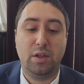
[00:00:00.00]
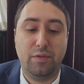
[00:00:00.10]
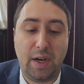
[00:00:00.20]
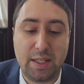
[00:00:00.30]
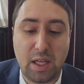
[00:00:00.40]

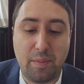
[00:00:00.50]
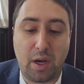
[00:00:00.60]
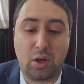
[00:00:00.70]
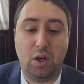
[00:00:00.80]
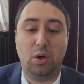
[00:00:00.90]
Vade
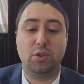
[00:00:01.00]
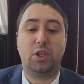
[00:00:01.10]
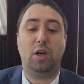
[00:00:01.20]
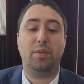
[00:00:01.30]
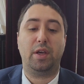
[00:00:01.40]
mago
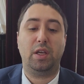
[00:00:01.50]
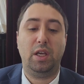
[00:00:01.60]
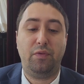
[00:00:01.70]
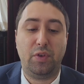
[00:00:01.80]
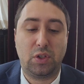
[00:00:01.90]
tame.
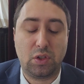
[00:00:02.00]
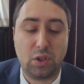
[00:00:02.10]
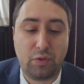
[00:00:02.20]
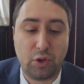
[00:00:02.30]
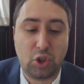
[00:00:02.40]
If it's
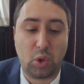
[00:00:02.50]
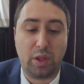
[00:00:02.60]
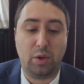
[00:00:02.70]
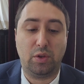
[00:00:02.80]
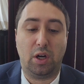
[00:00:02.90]
for sure that
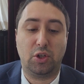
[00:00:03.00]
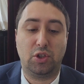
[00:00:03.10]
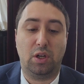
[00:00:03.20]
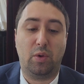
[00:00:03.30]
you touched it,